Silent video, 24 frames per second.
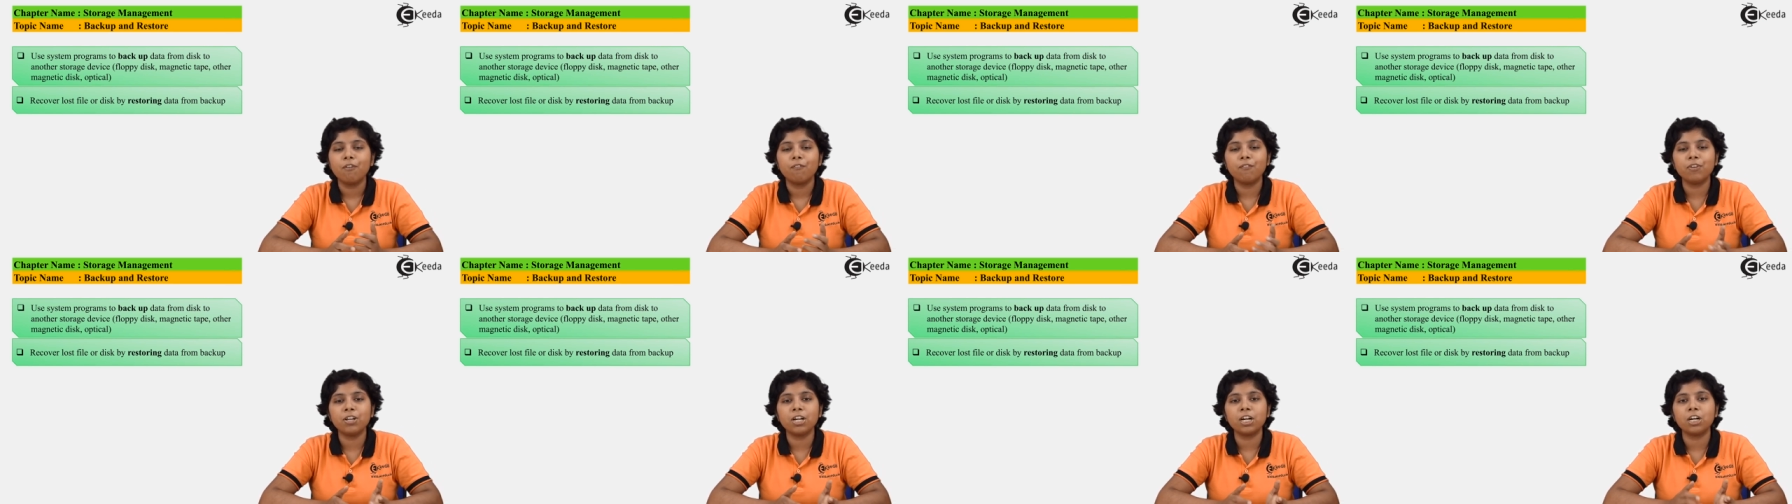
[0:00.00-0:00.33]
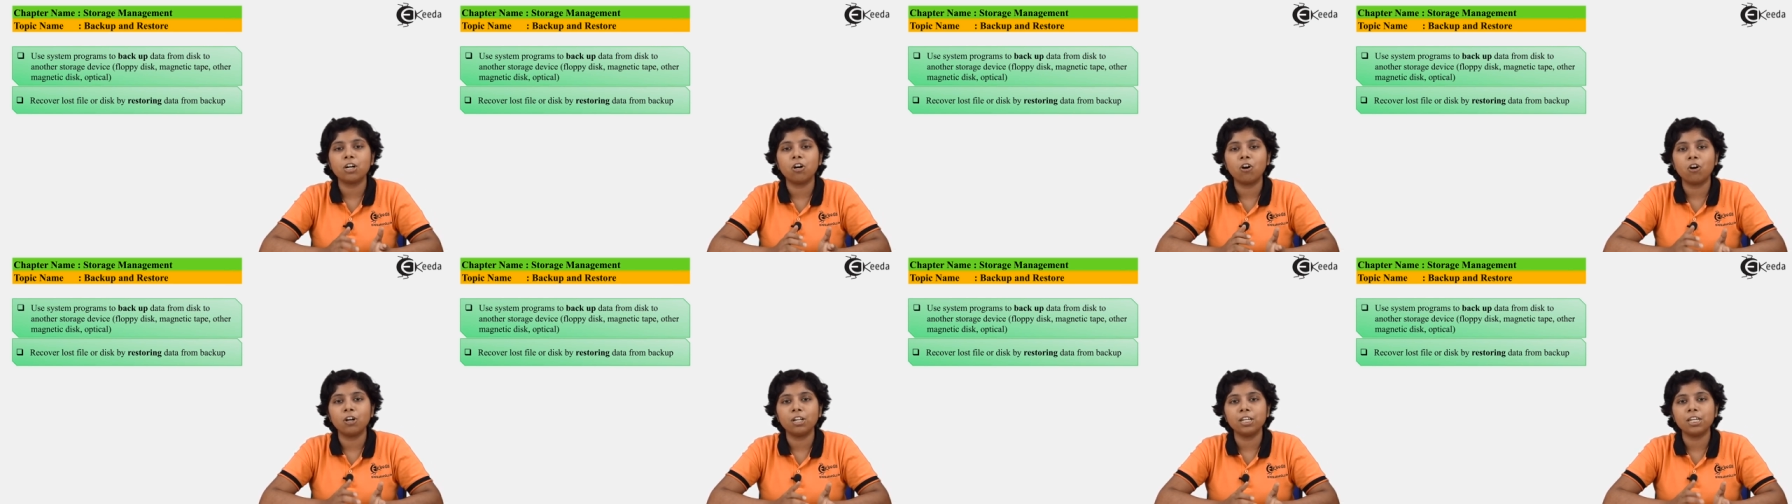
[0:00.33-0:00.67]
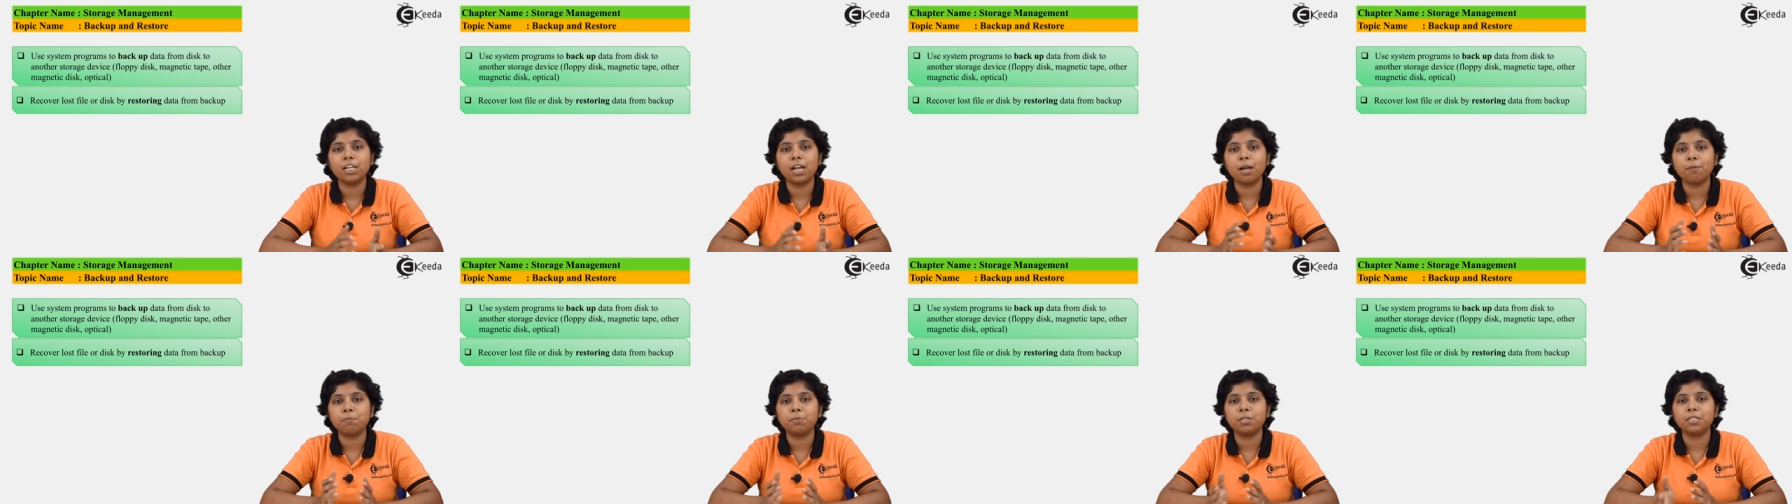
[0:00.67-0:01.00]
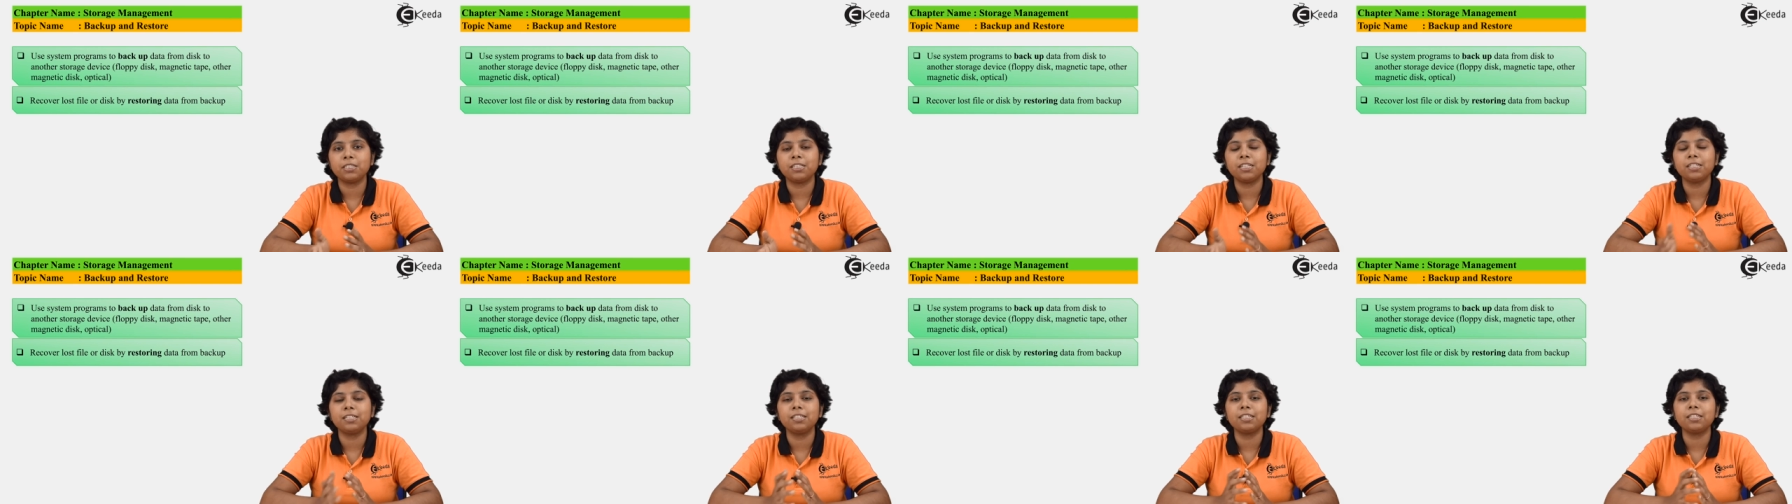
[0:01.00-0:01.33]
We are only
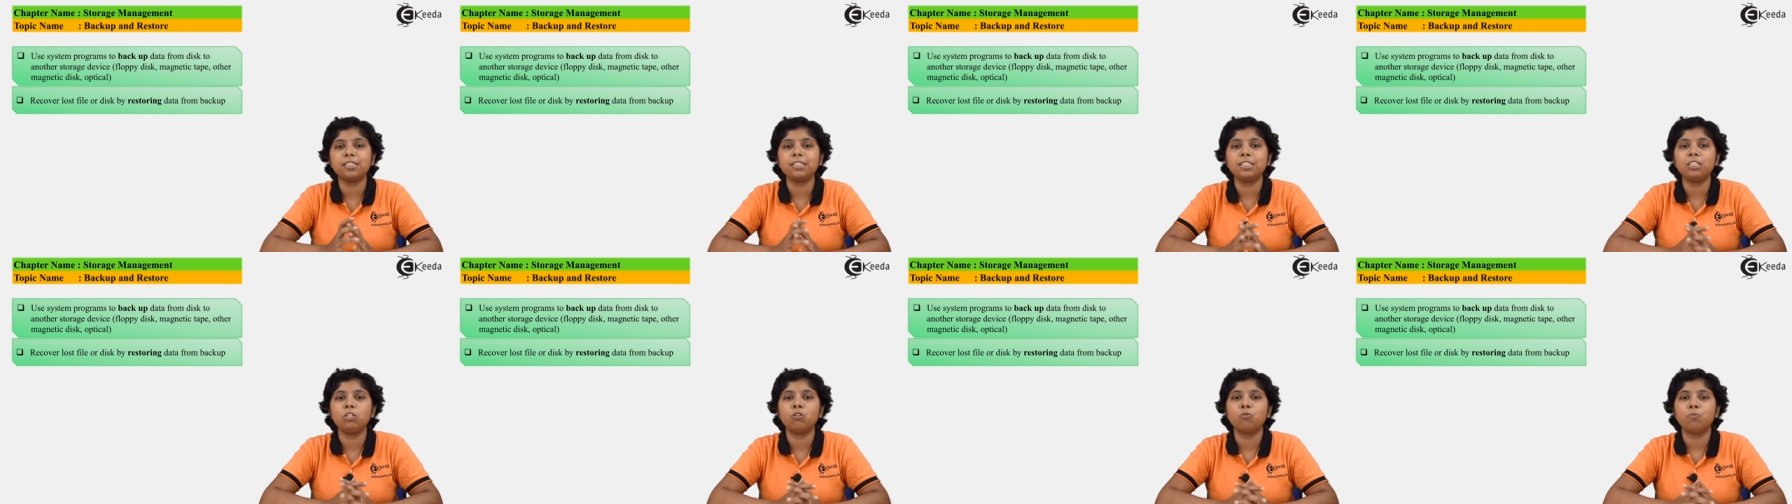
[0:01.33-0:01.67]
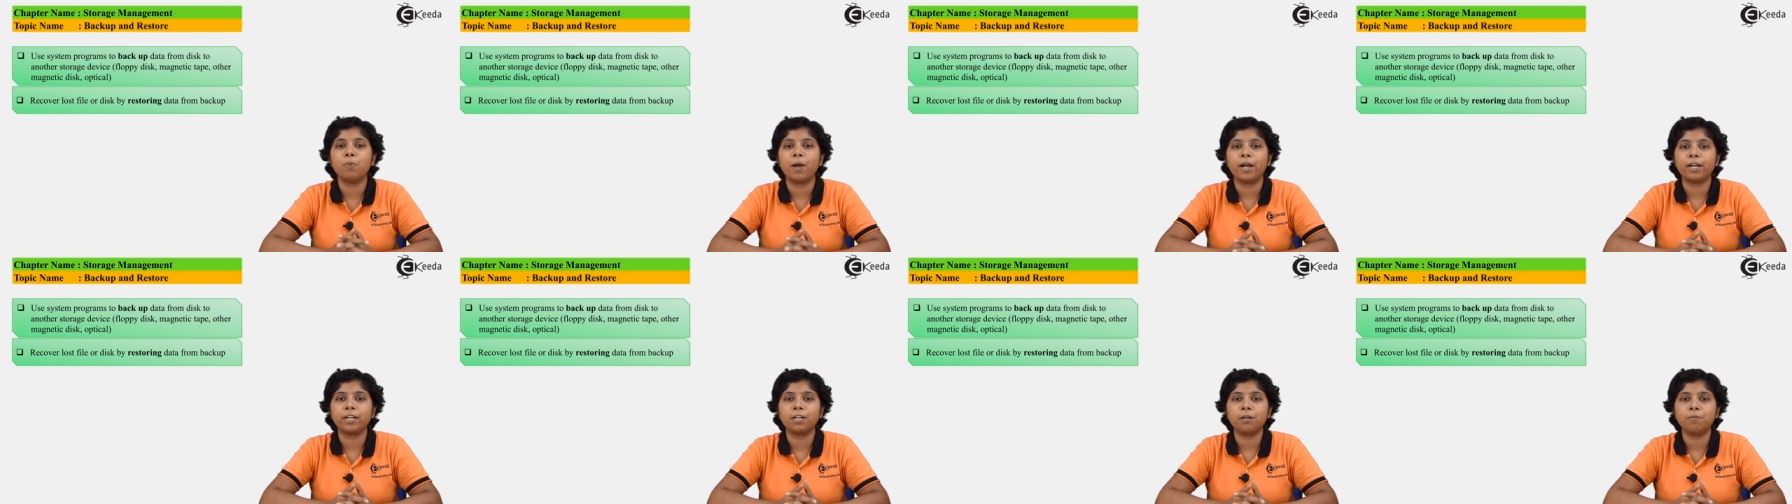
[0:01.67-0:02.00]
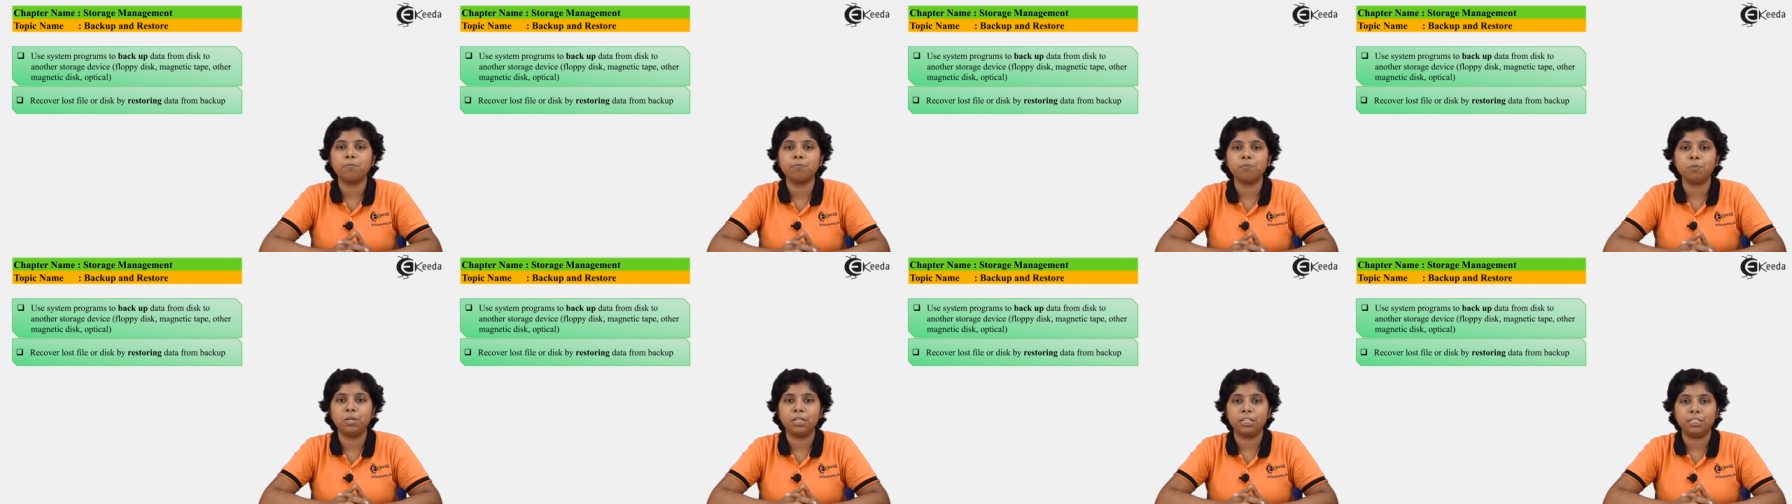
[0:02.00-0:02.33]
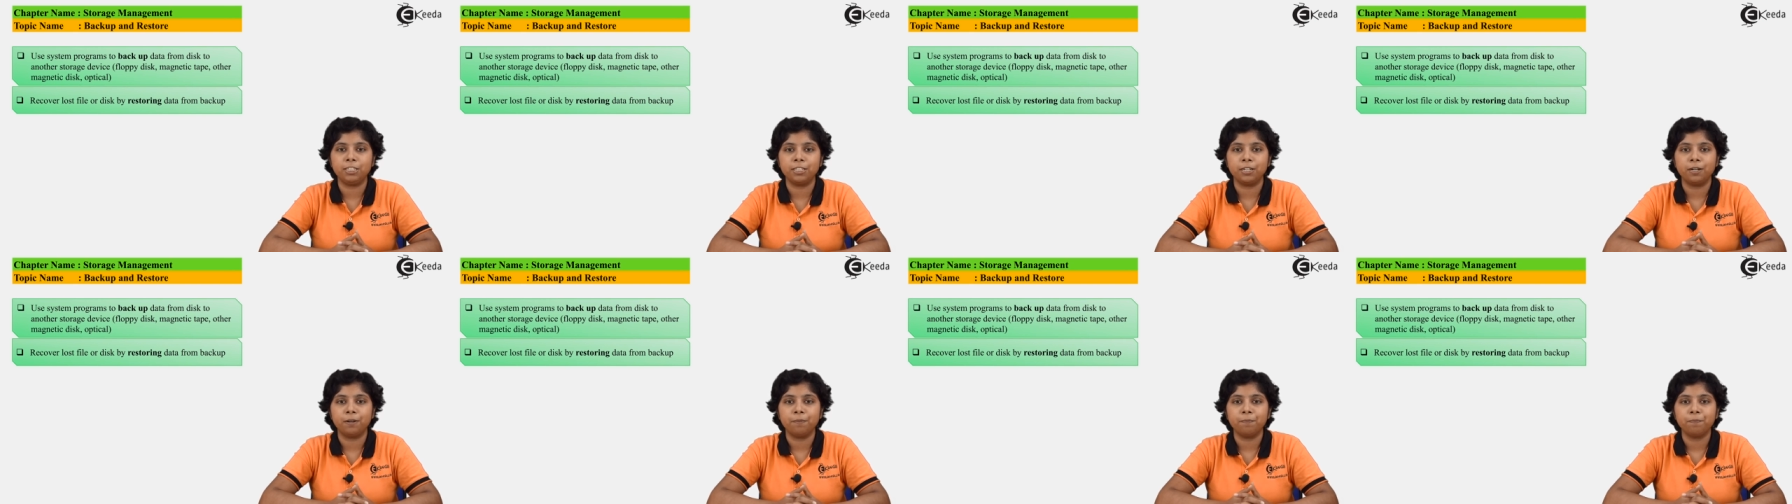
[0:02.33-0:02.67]
updating the new backup
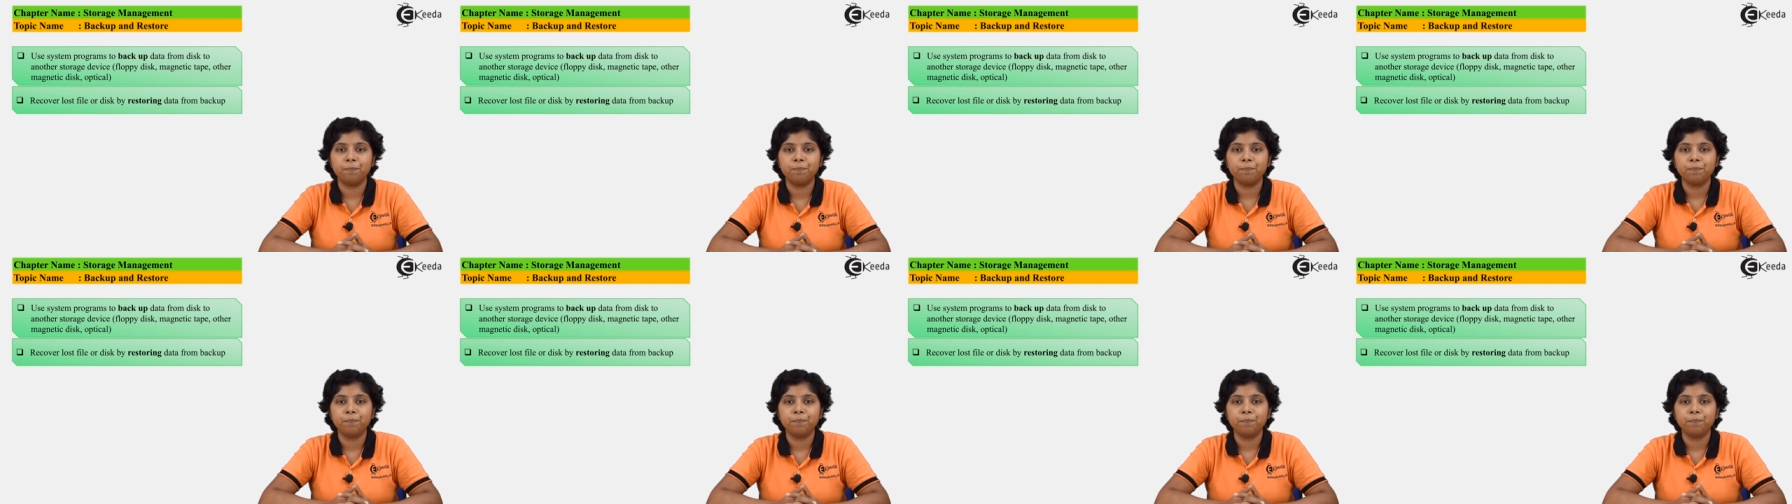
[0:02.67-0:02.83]
media.